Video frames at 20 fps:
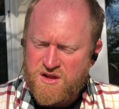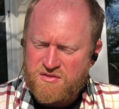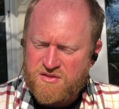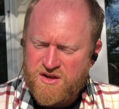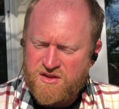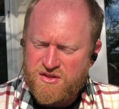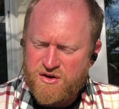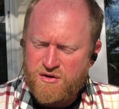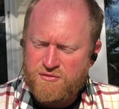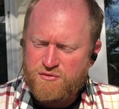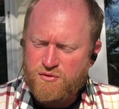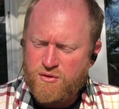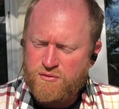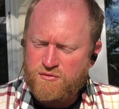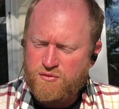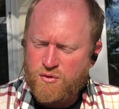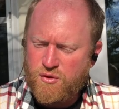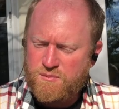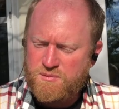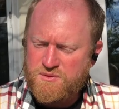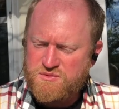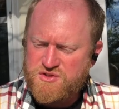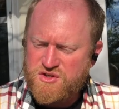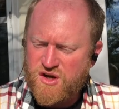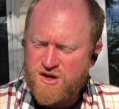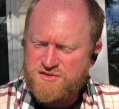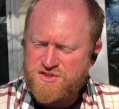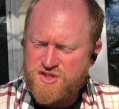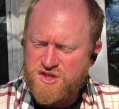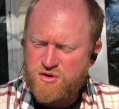They therefore formed
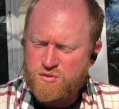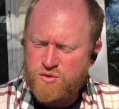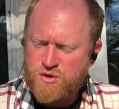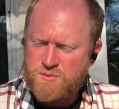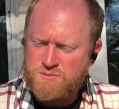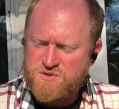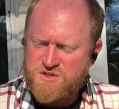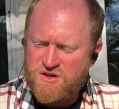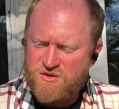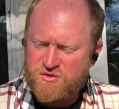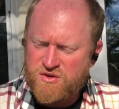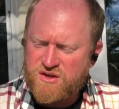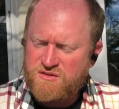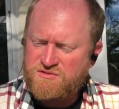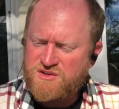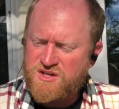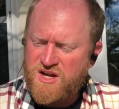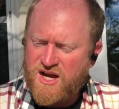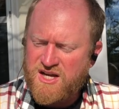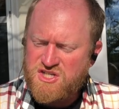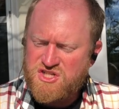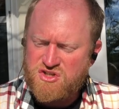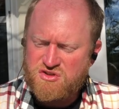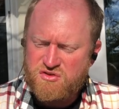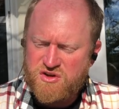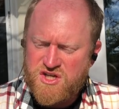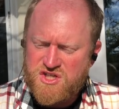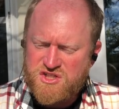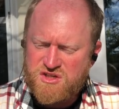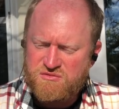themselves into groups and lived in
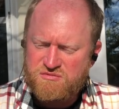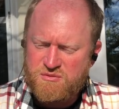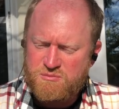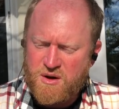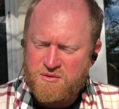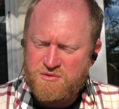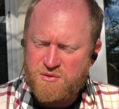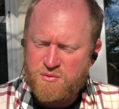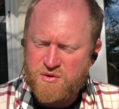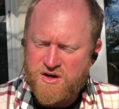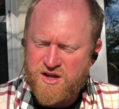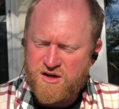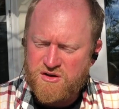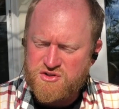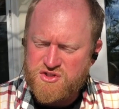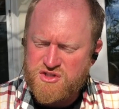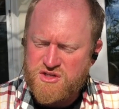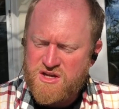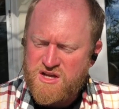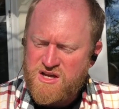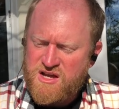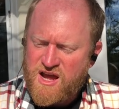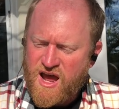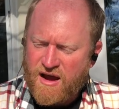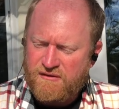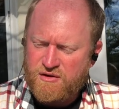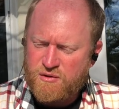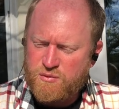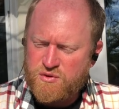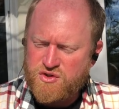isolation from everyone else,
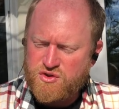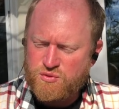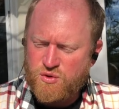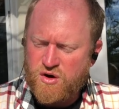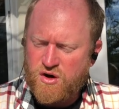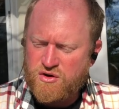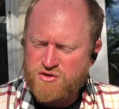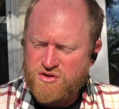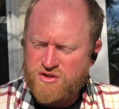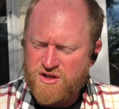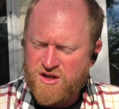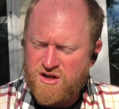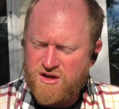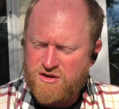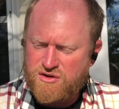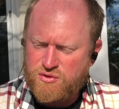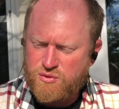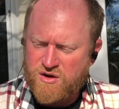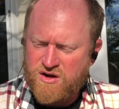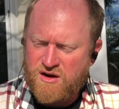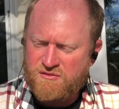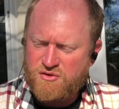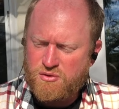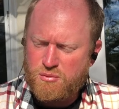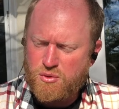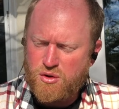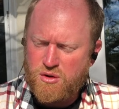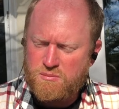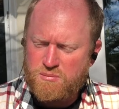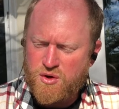having withdrawn to a
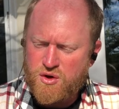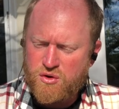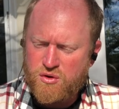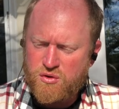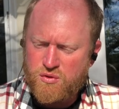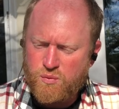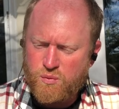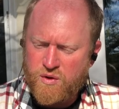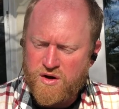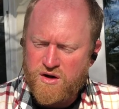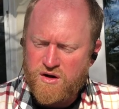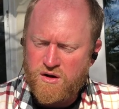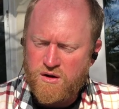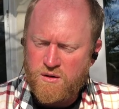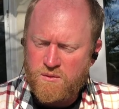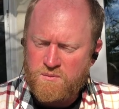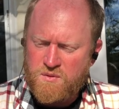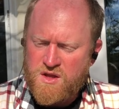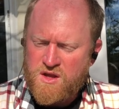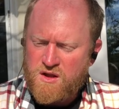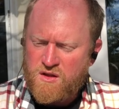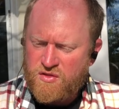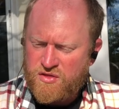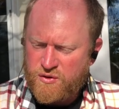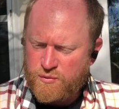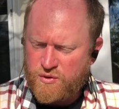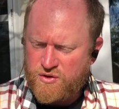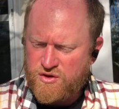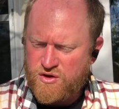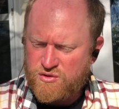comfortable abode where
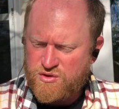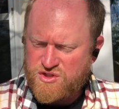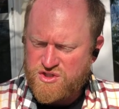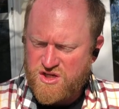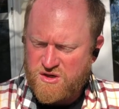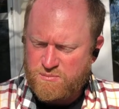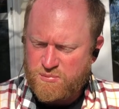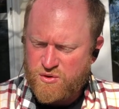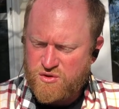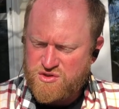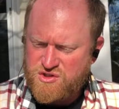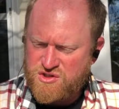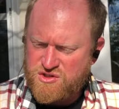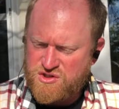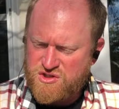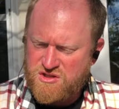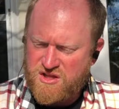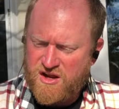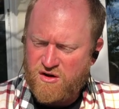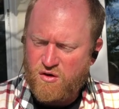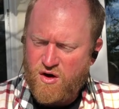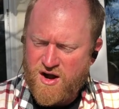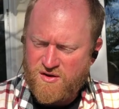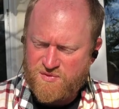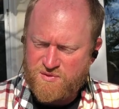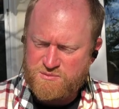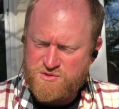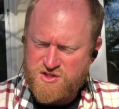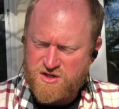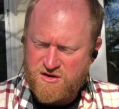there were no sick persons. They
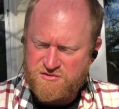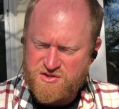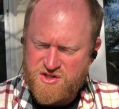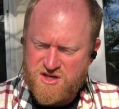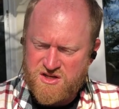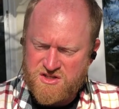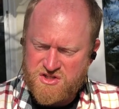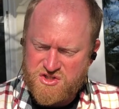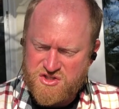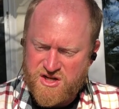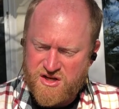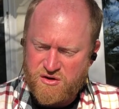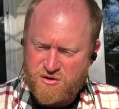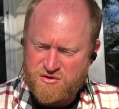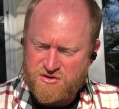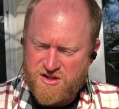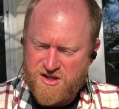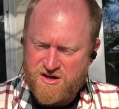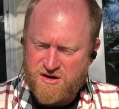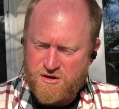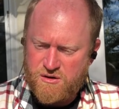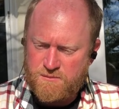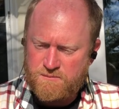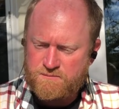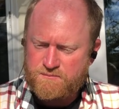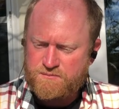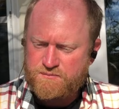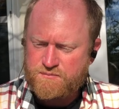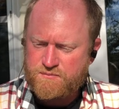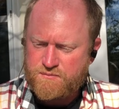locked themselves in and settled
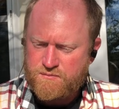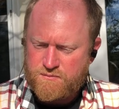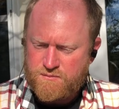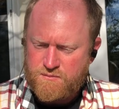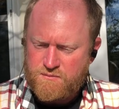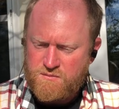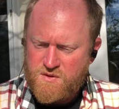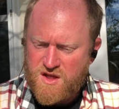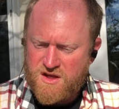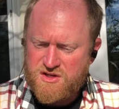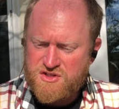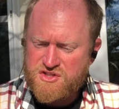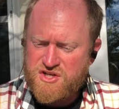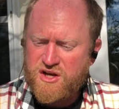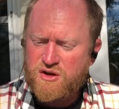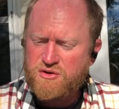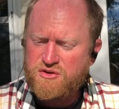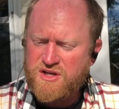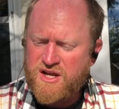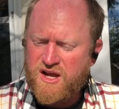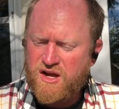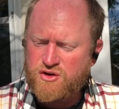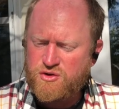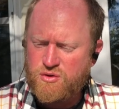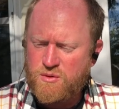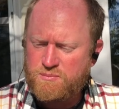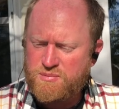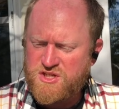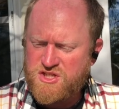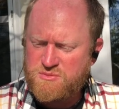down
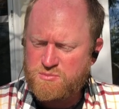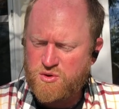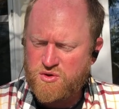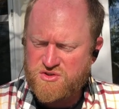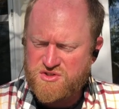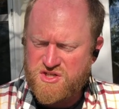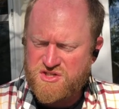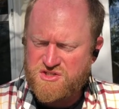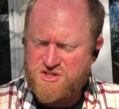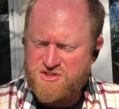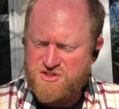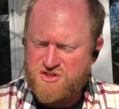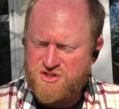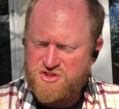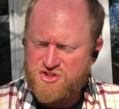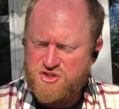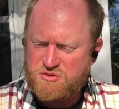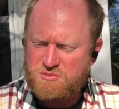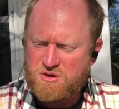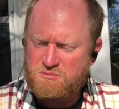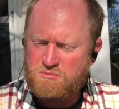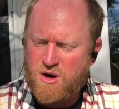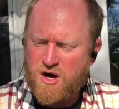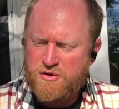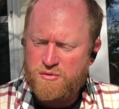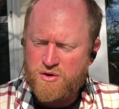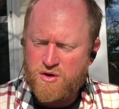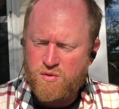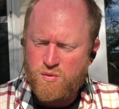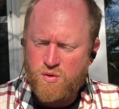to a peaceable existence, consuming
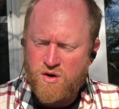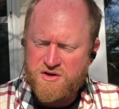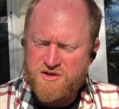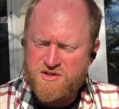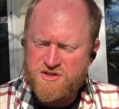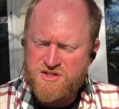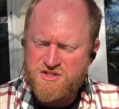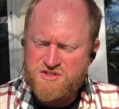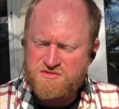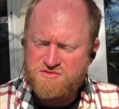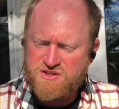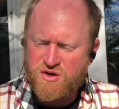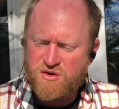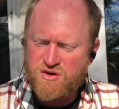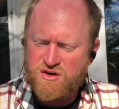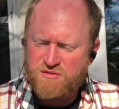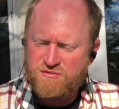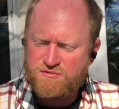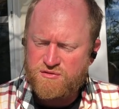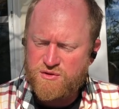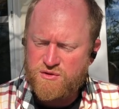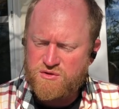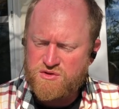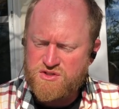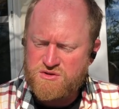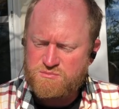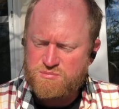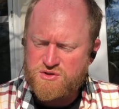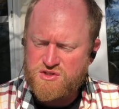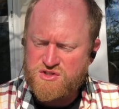moderate quantities of delicate
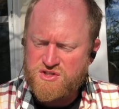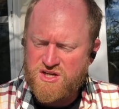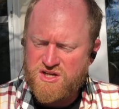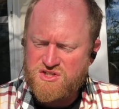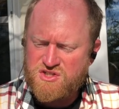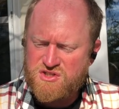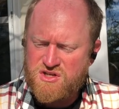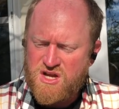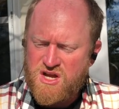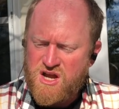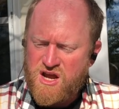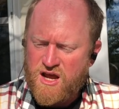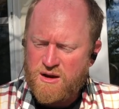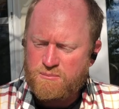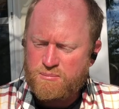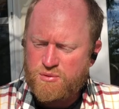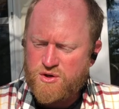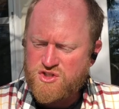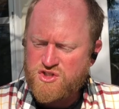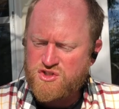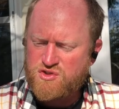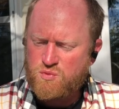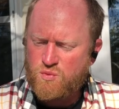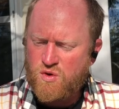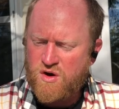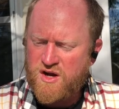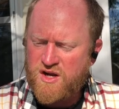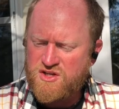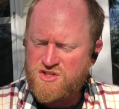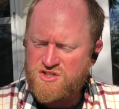foods and precise and precious
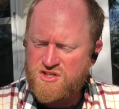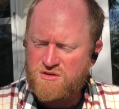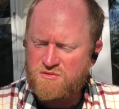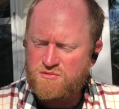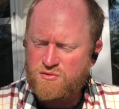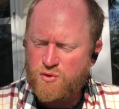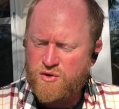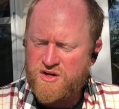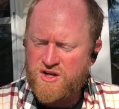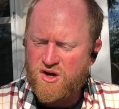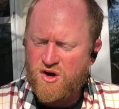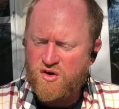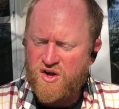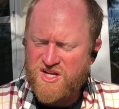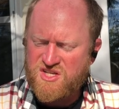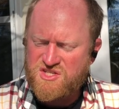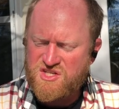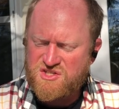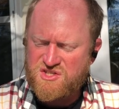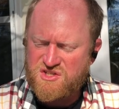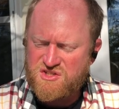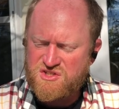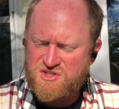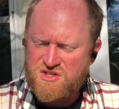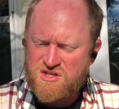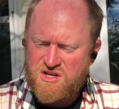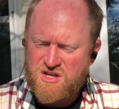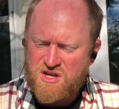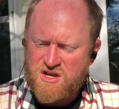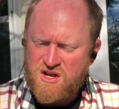wines and avoiding all excesses.
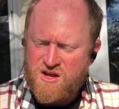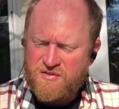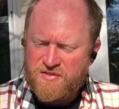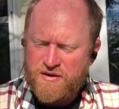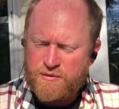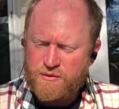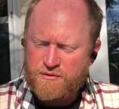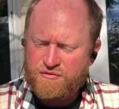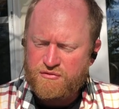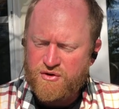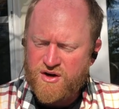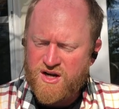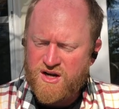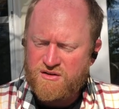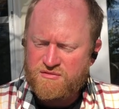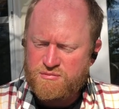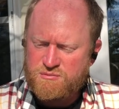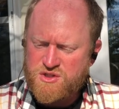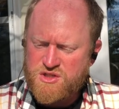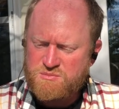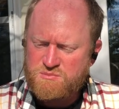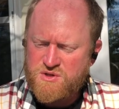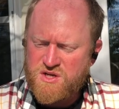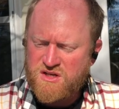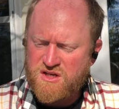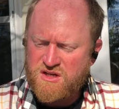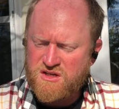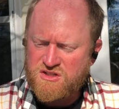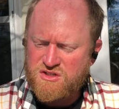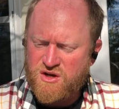They refrained from
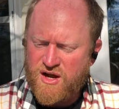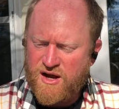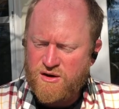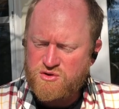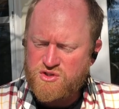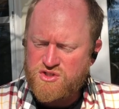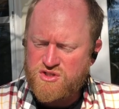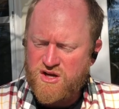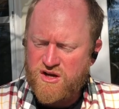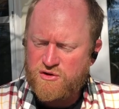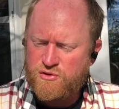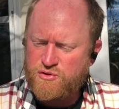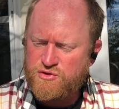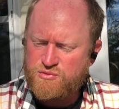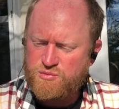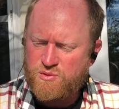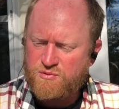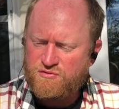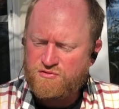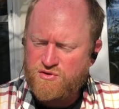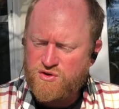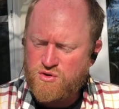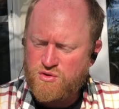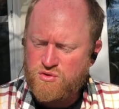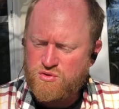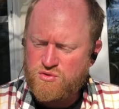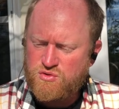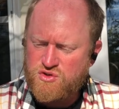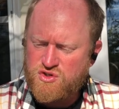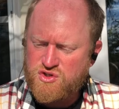speaking to outsiders,
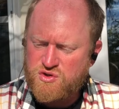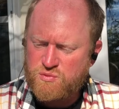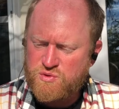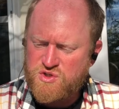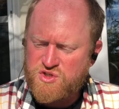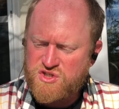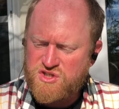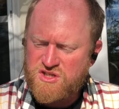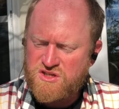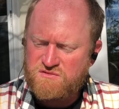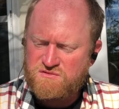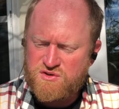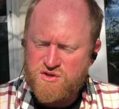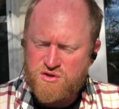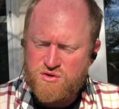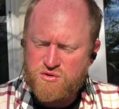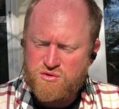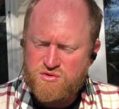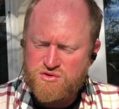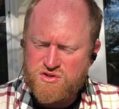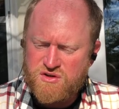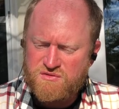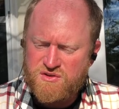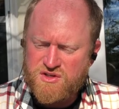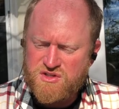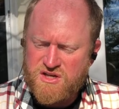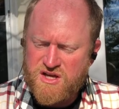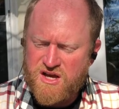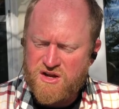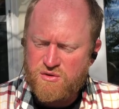refused to receive news of the
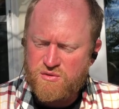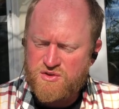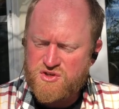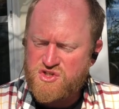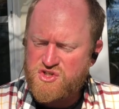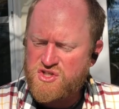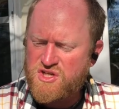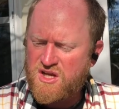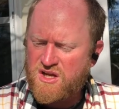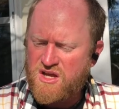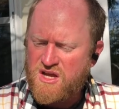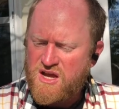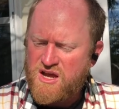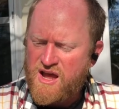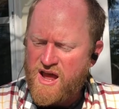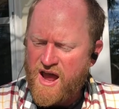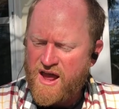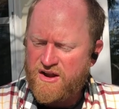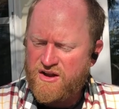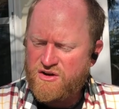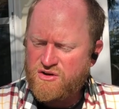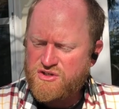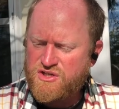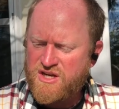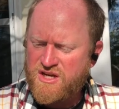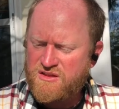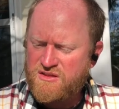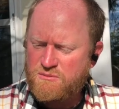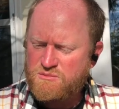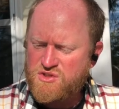dead or the sick, and
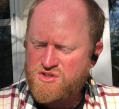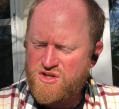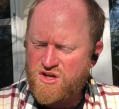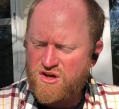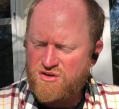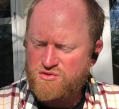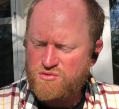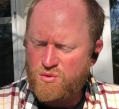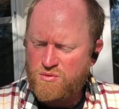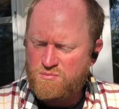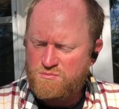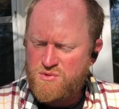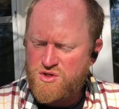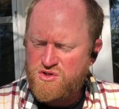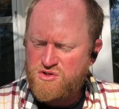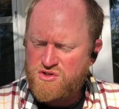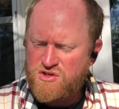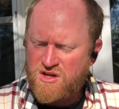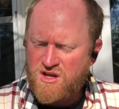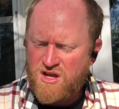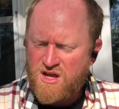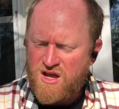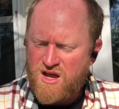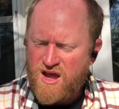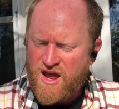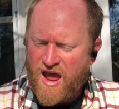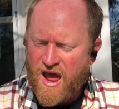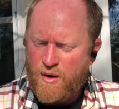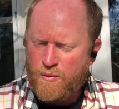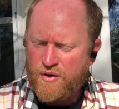entertained themselves with music
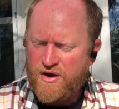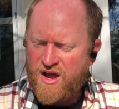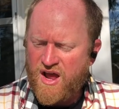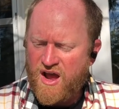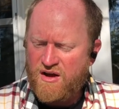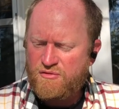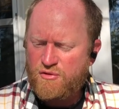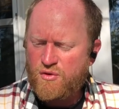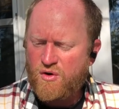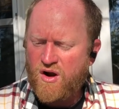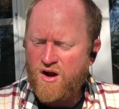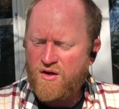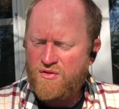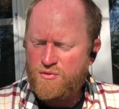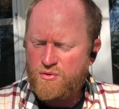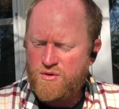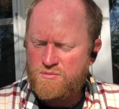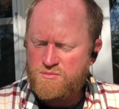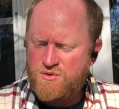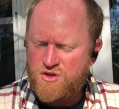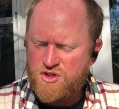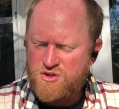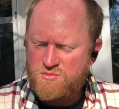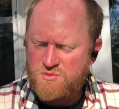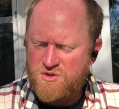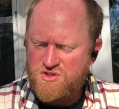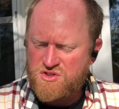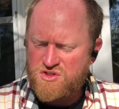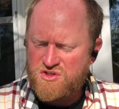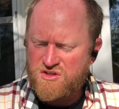and whatever other
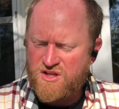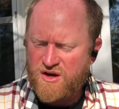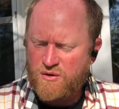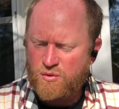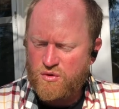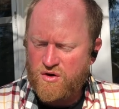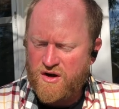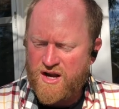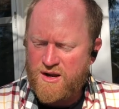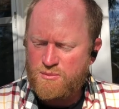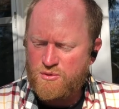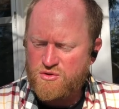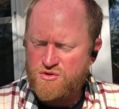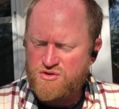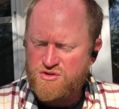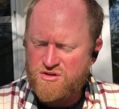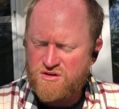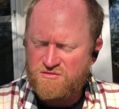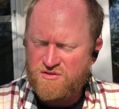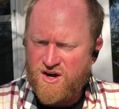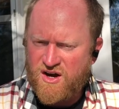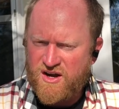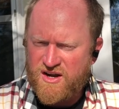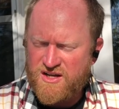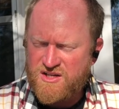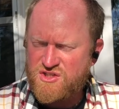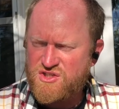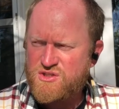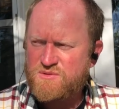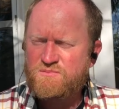amusements they were able to
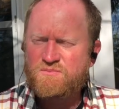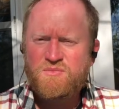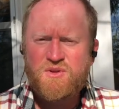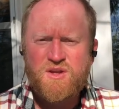devise.